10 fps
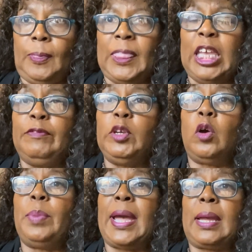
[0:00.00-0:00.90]
If you
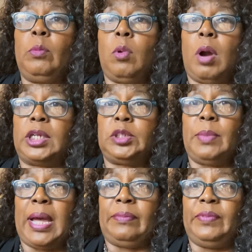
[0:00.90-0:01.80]
go back and watch
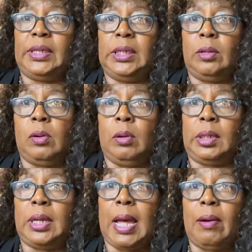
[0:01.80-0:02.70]
my video
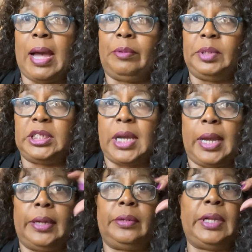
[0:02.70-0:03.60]
on how I
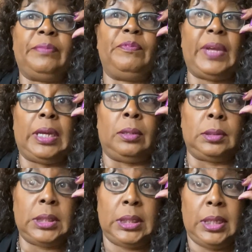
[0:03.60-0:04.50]
retired and failed
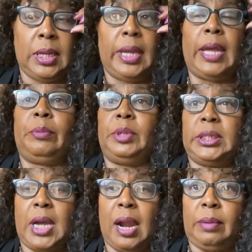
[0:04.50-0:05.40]
at
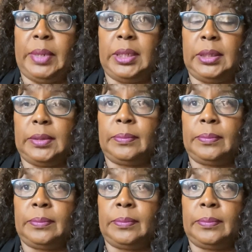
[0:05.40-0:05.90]
retirement,